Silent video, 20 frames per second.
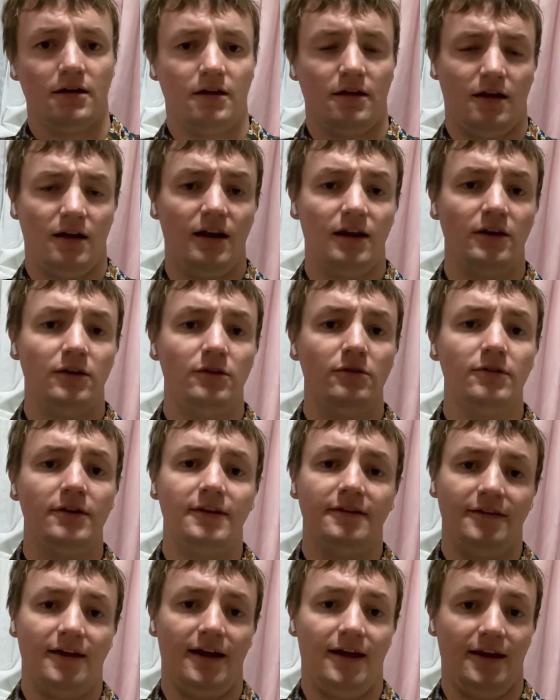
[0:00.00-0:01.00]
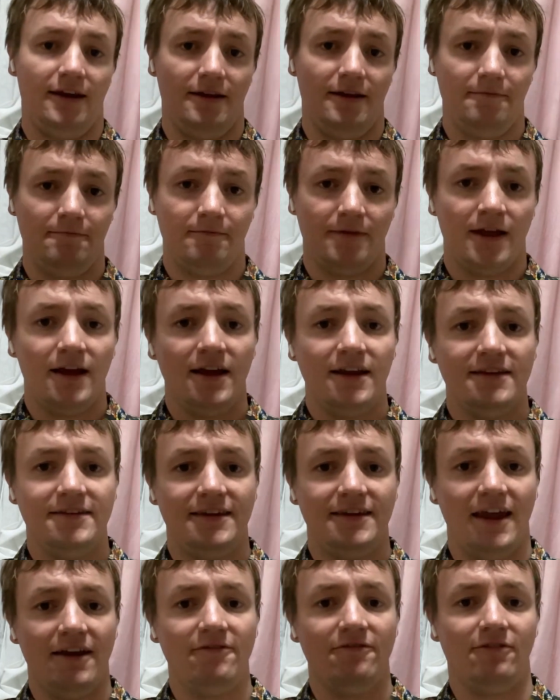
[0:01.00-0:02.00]
I'll let you decide.
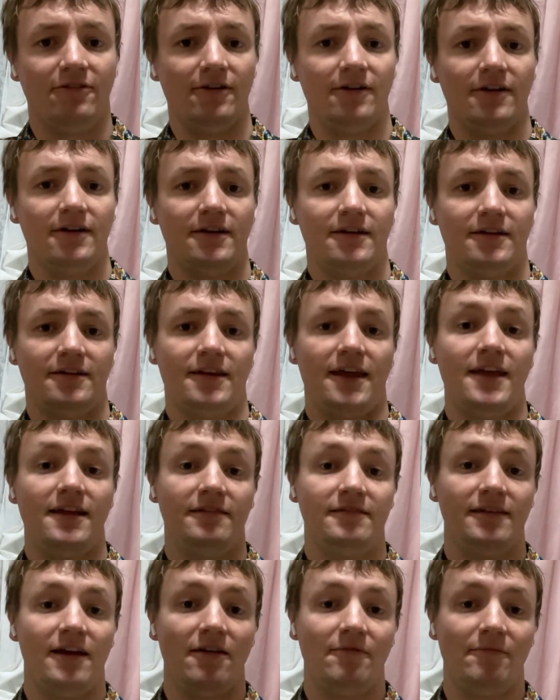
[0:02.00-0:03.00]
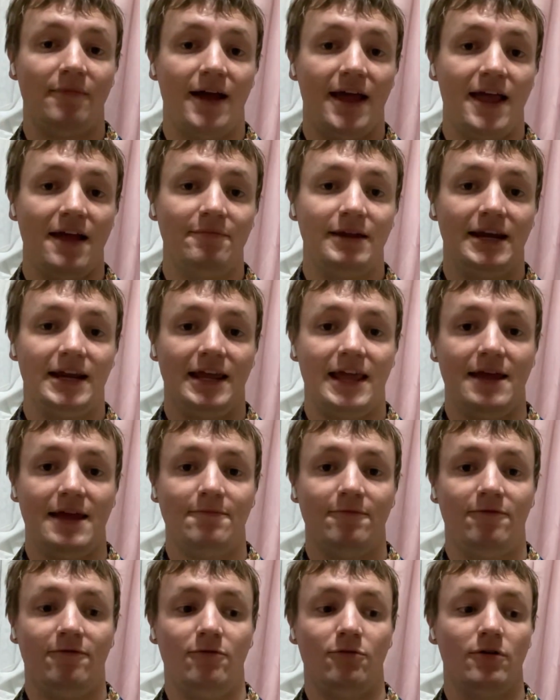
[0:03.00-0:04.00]
Denver takes down Miami in a
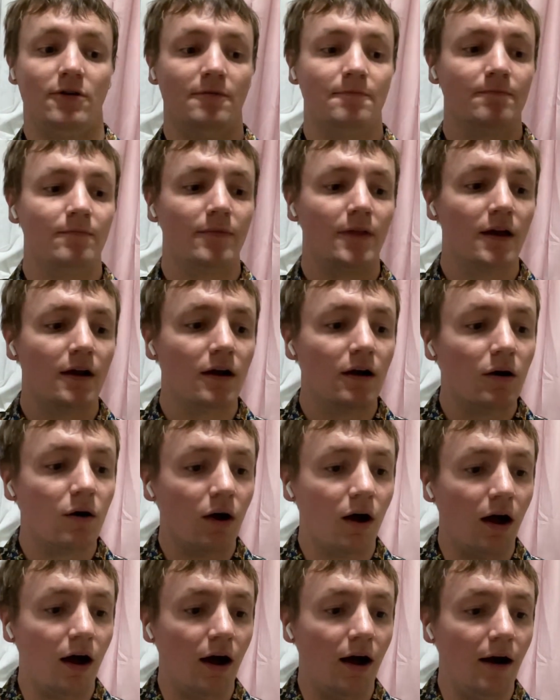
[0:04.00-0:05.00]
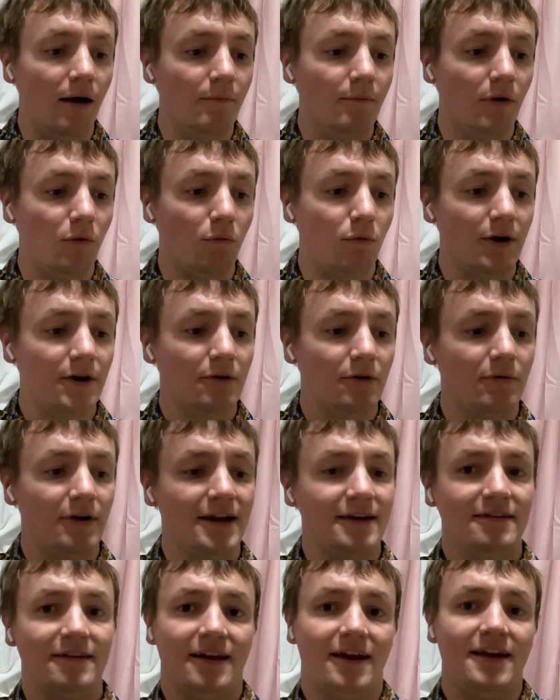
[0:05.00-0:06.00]
game four. Um,
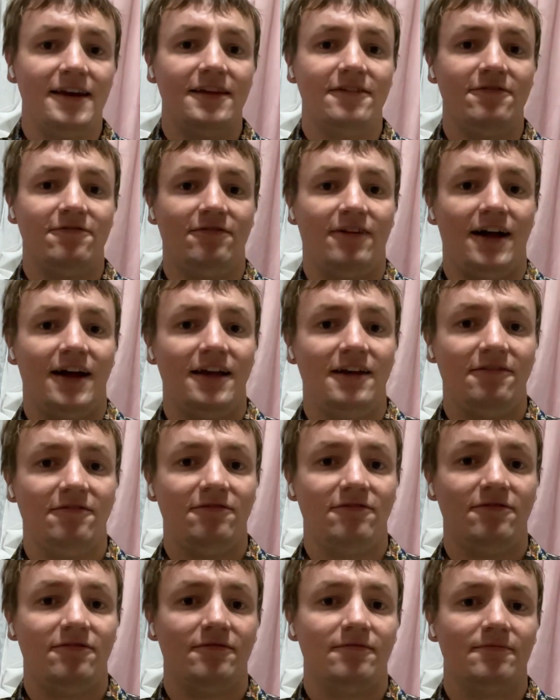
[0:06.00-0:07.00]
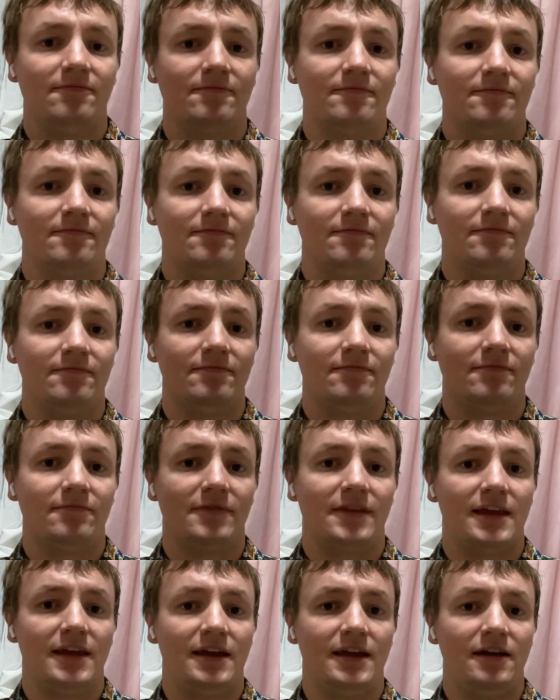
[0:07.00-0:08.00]
108 to 95.
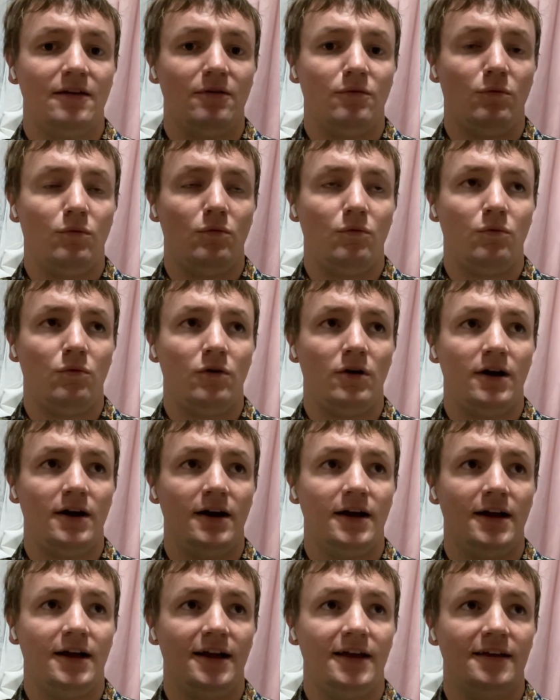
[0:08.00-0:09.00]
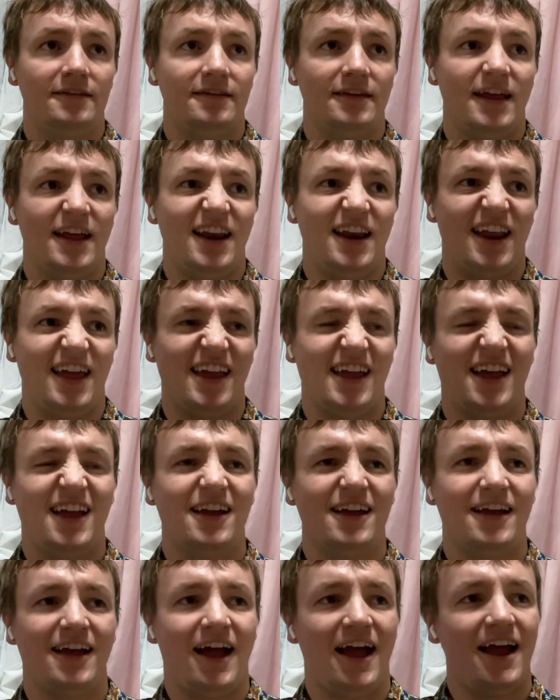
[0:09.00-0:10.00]
It was, it like
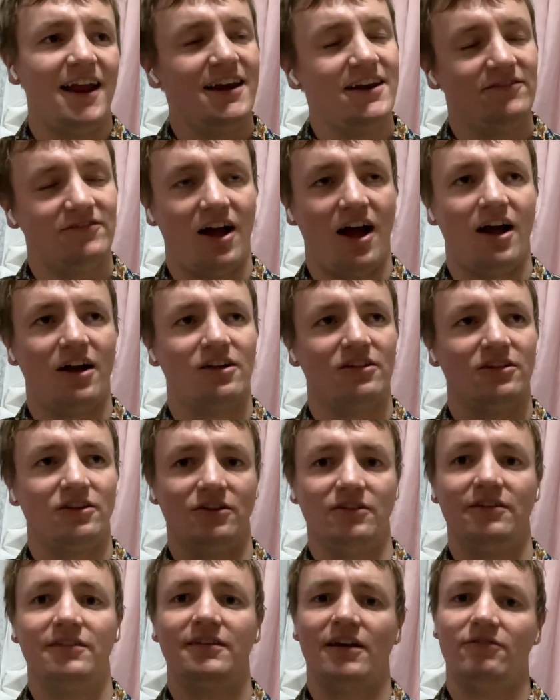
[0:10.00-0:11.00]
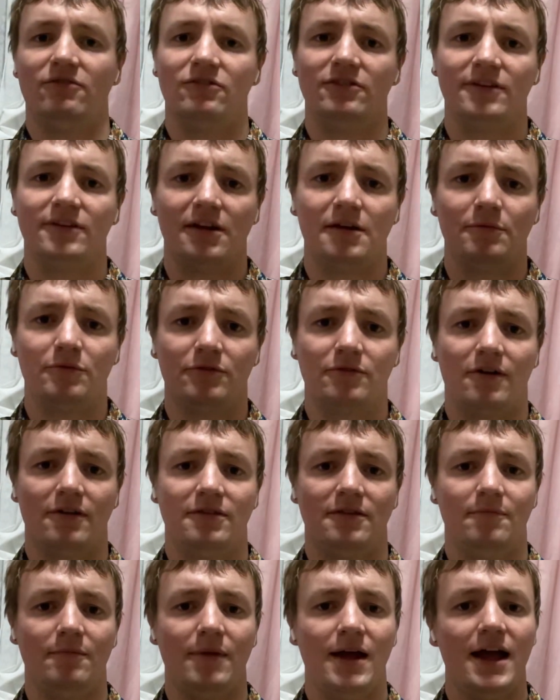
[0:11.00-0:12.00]
kind of got close several times
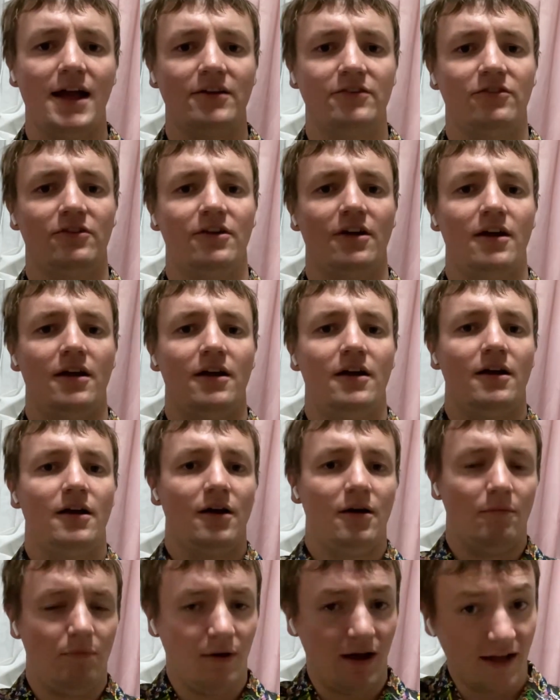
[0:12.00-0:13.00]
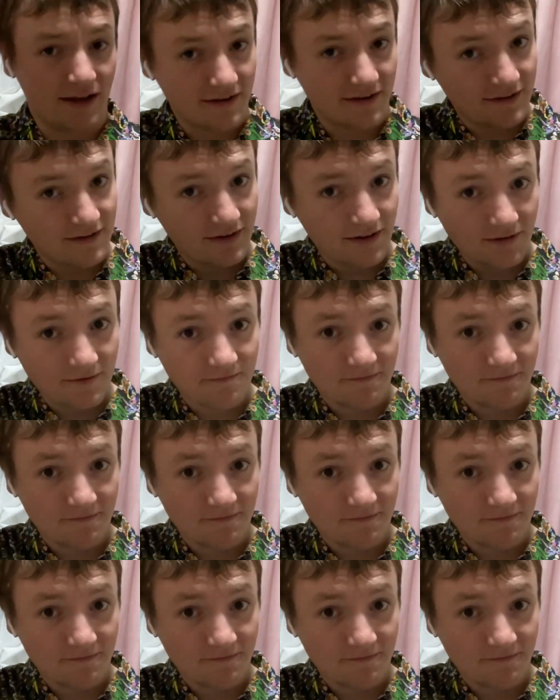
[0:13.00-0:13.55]
throughout the match, but